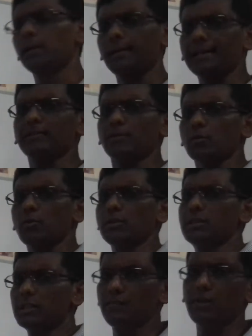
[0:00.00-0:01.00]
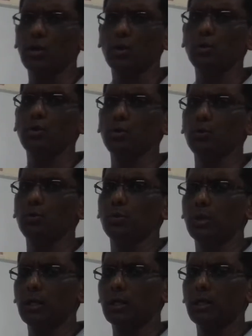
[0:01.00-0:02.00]
Rest of the question we are going to
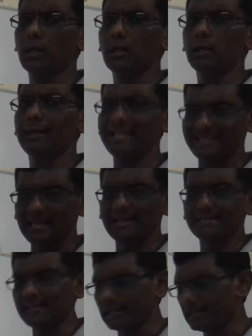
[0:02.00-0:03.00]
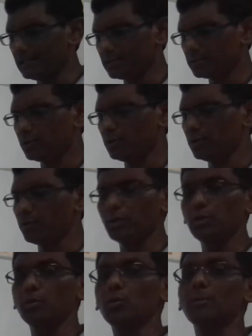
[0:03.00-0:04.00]
do next class.
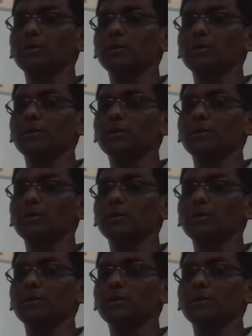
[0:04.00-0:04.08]
So you